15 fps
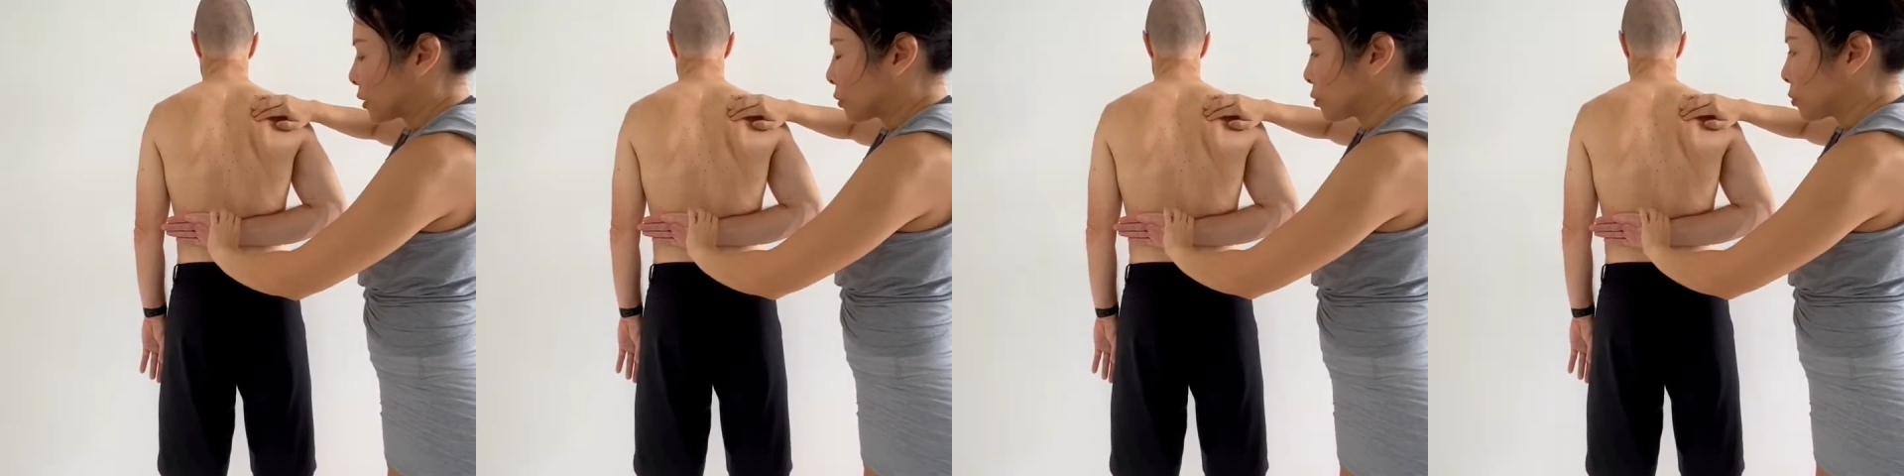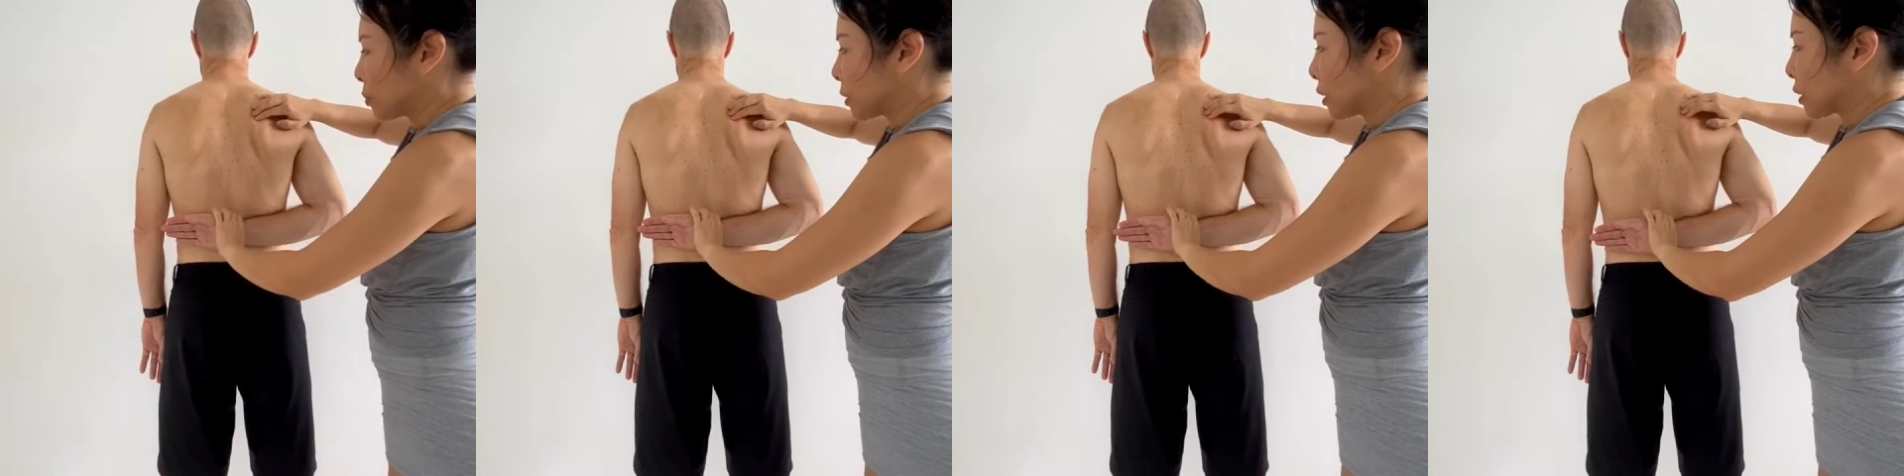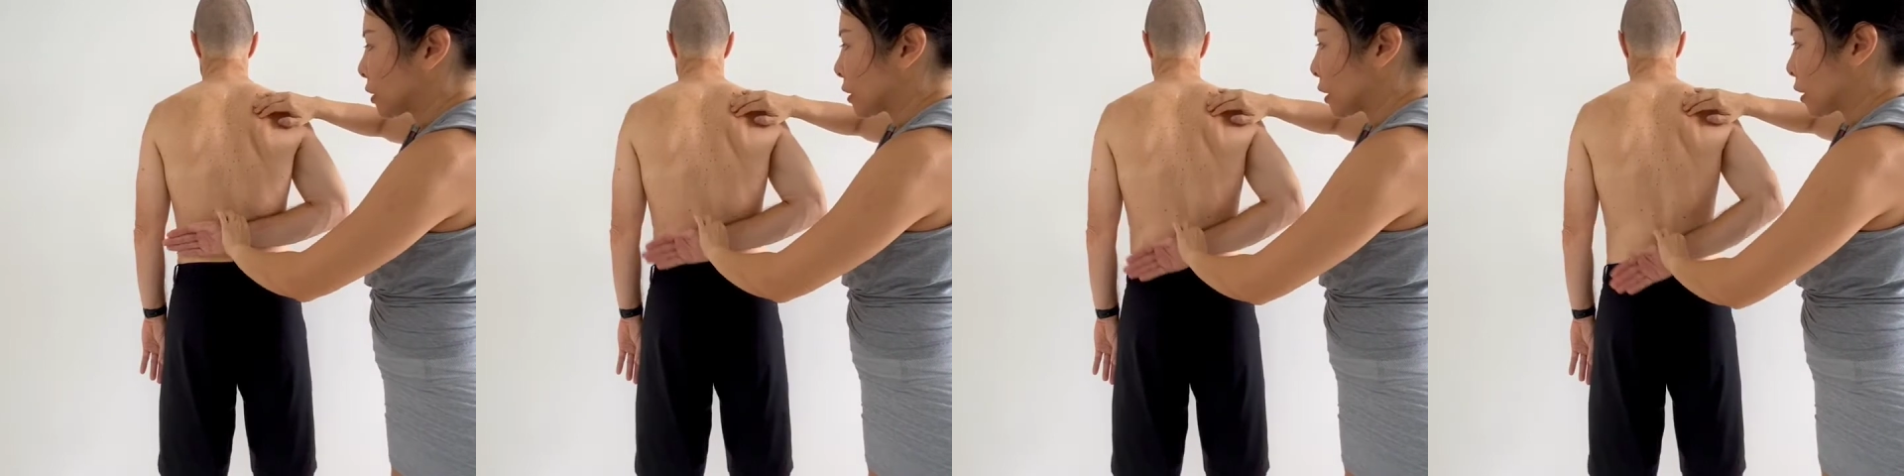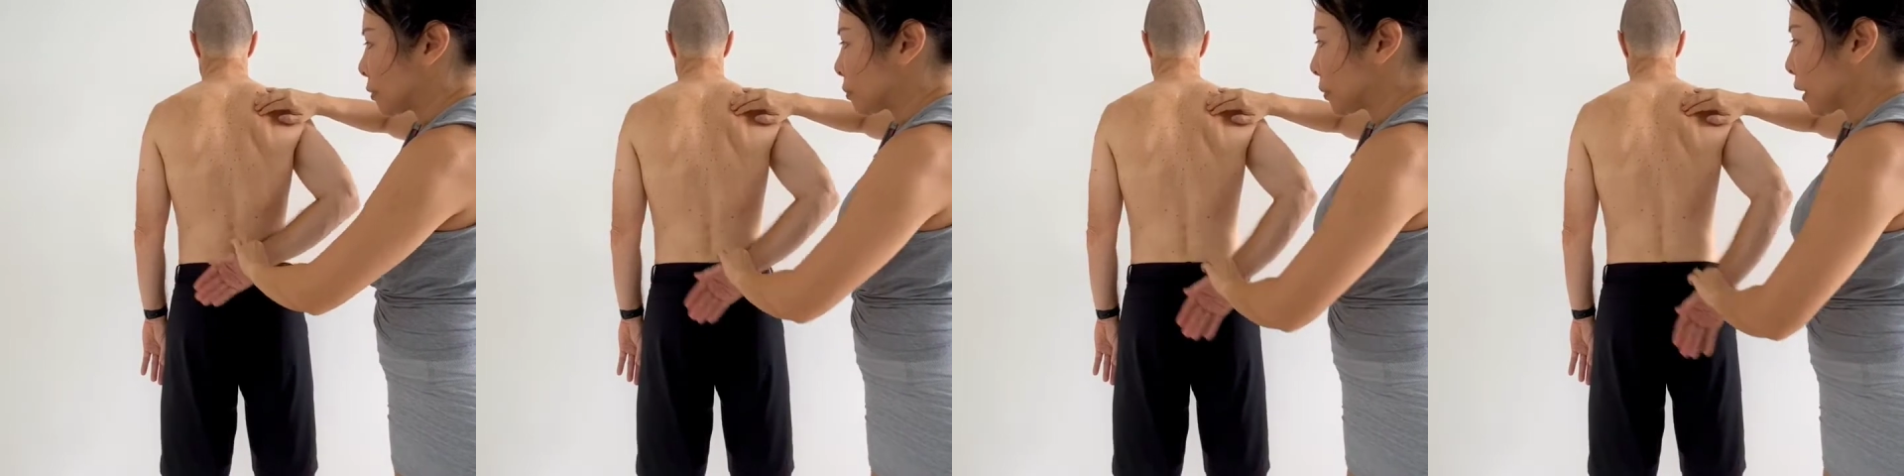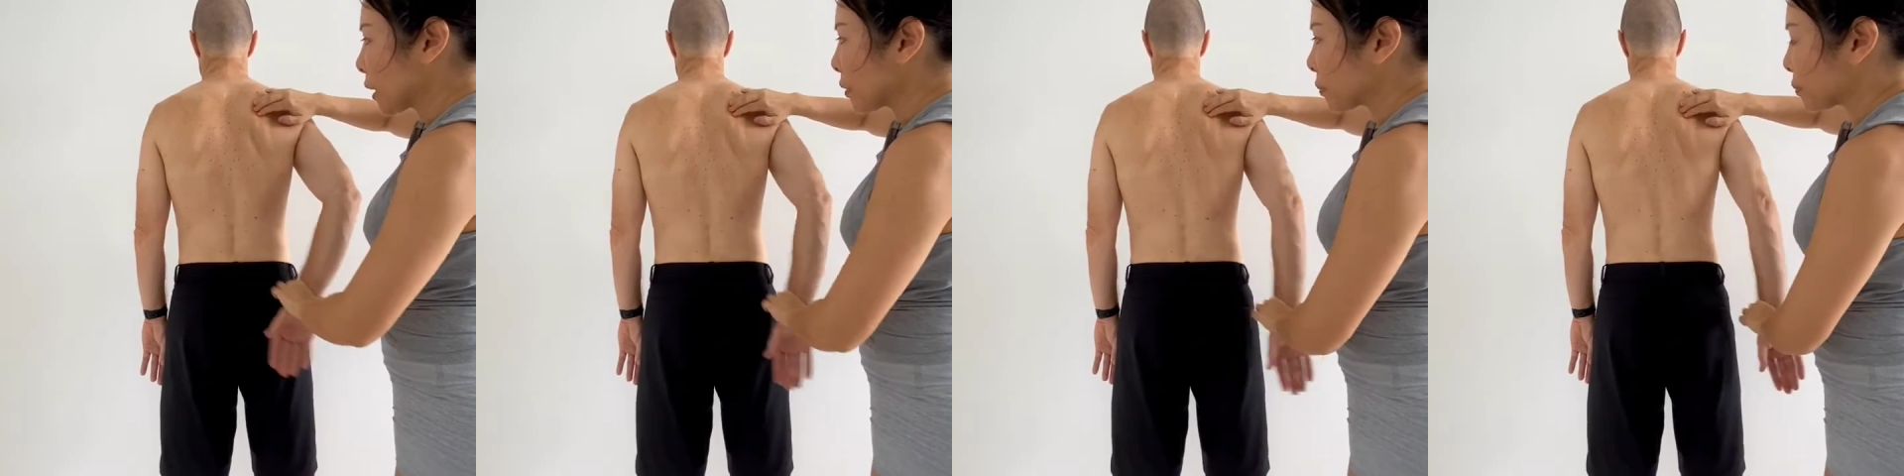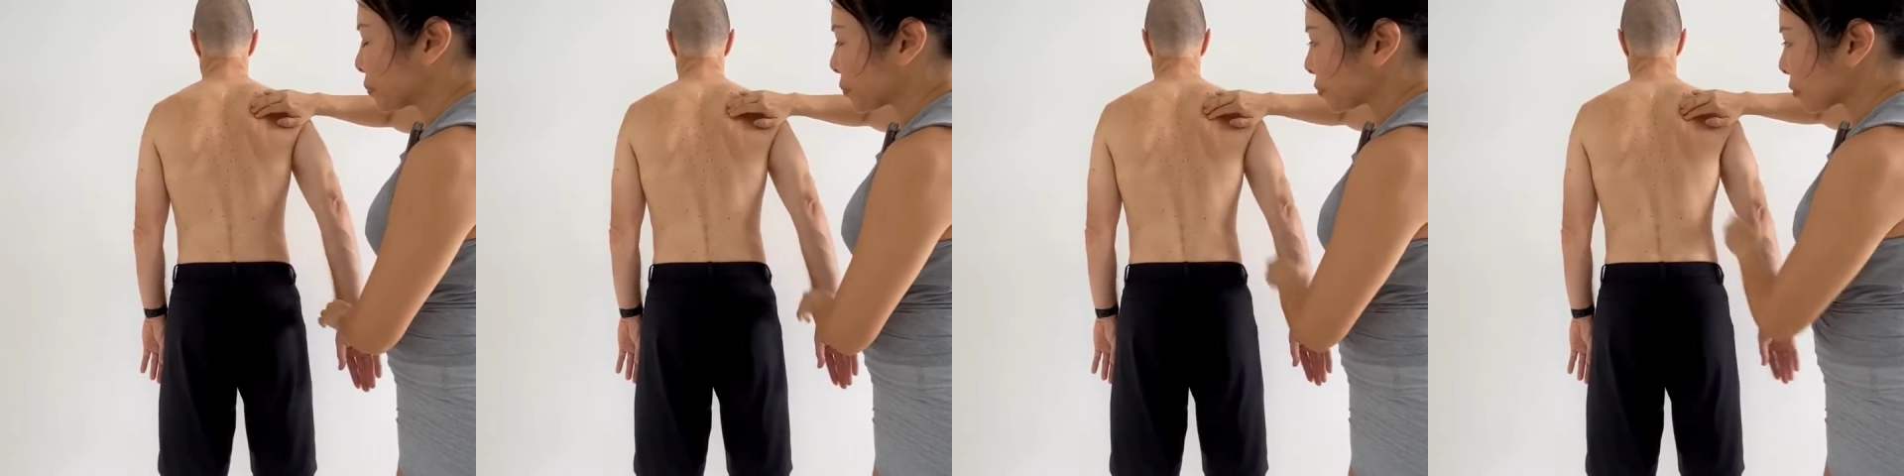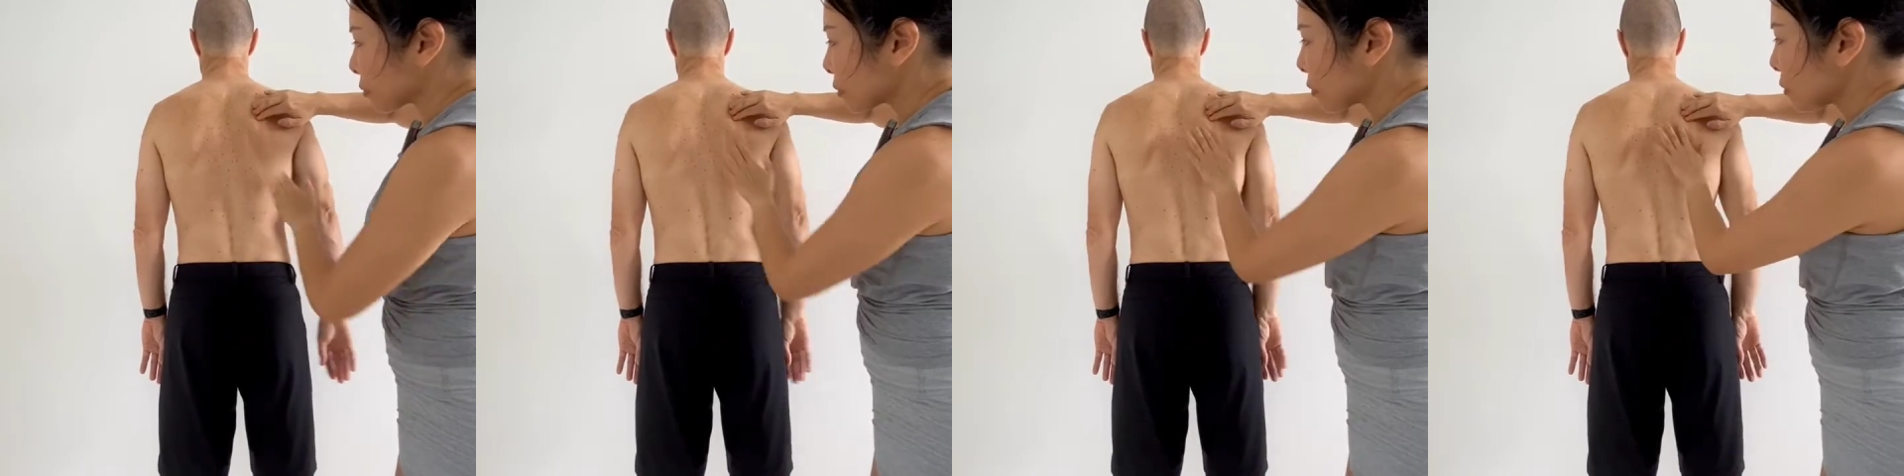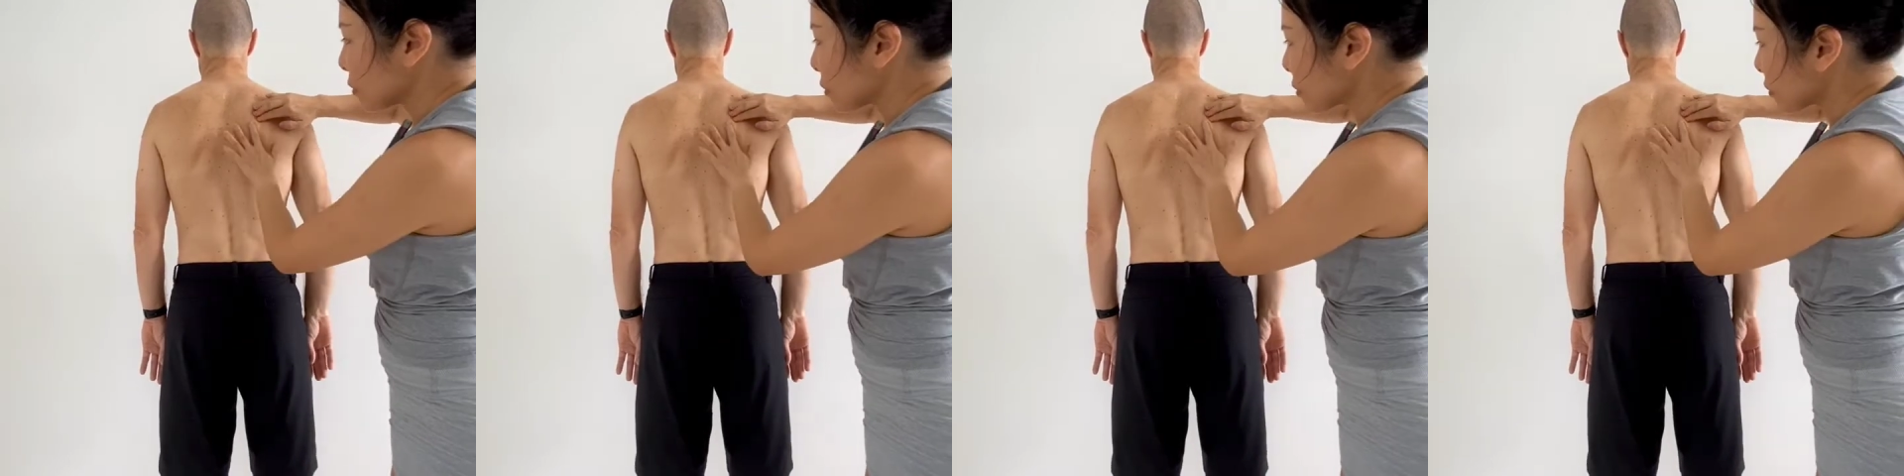to bring his arm back.
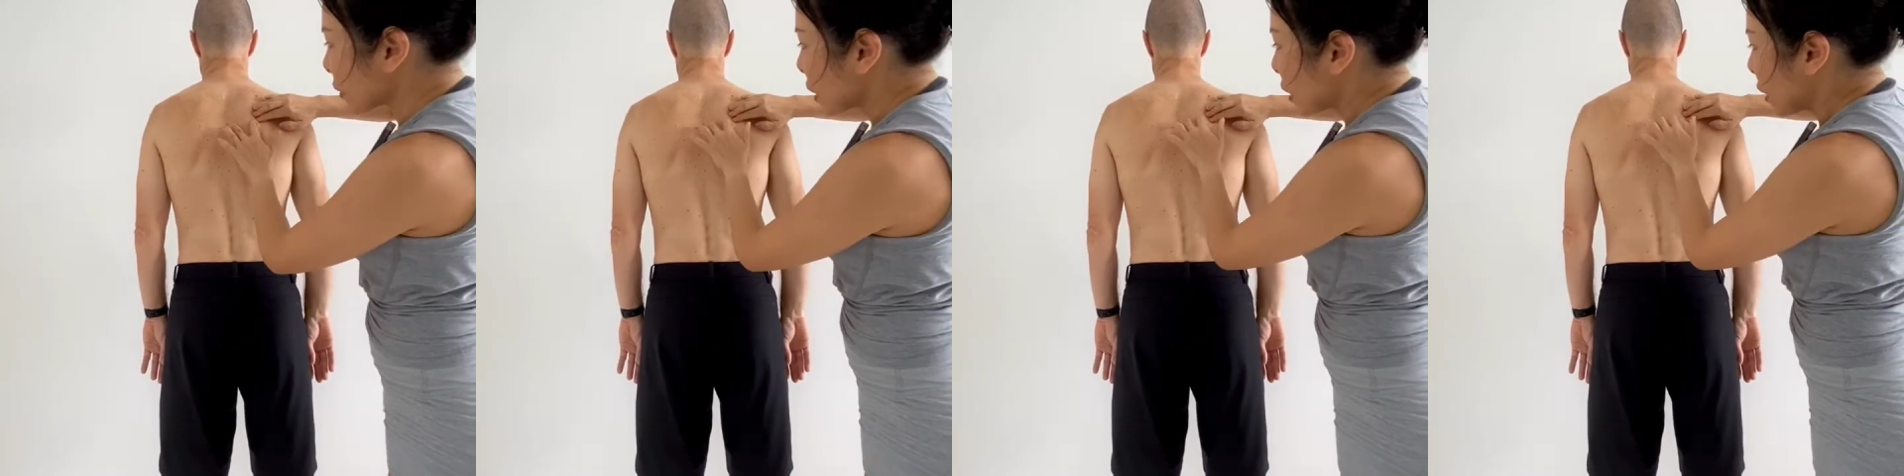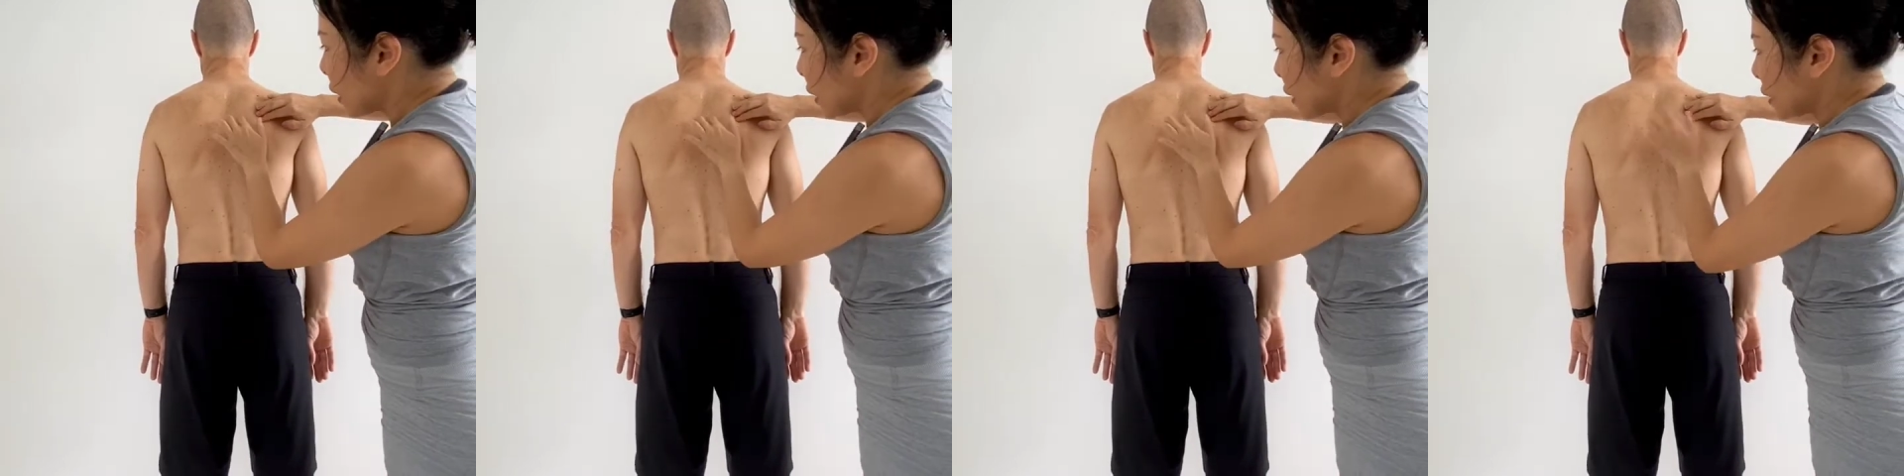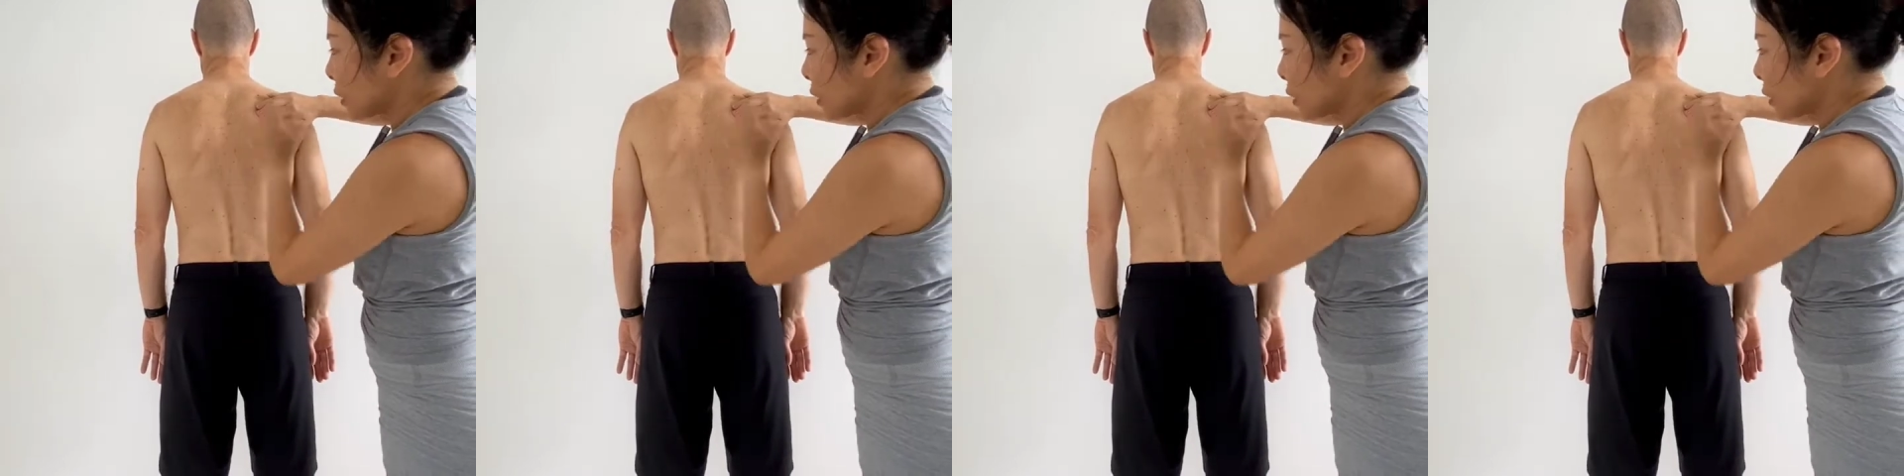And